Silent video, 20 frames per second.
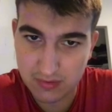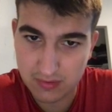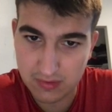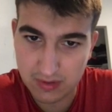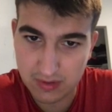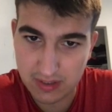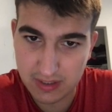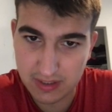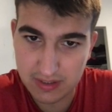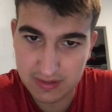
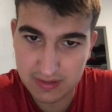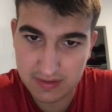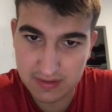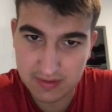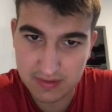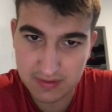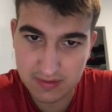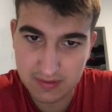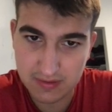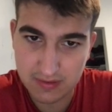Right?
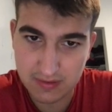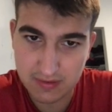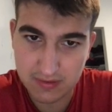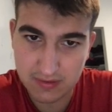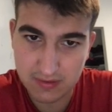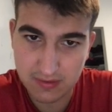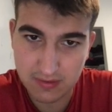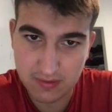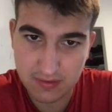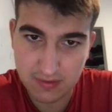
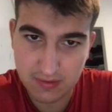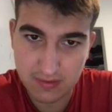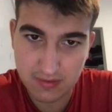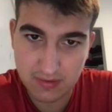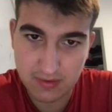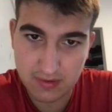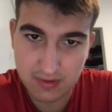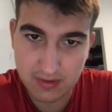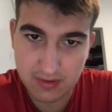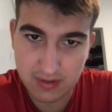
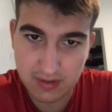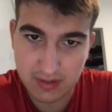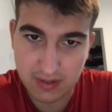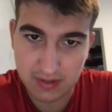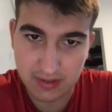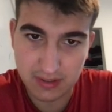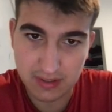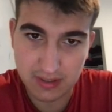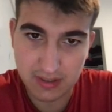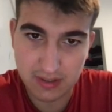
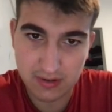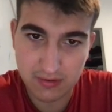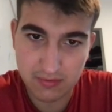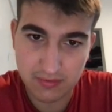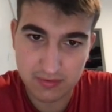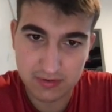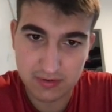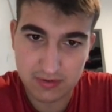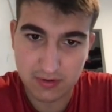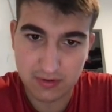And here
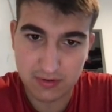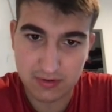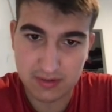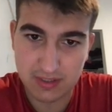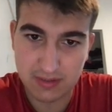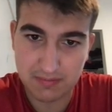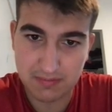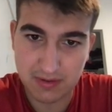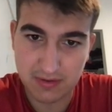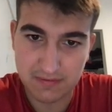return
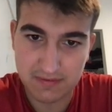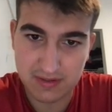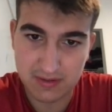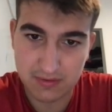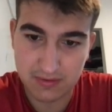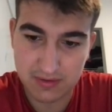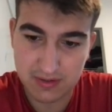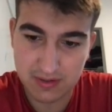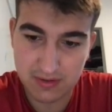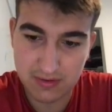dp of
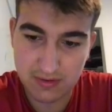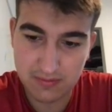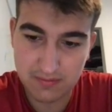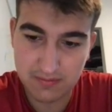0, 0.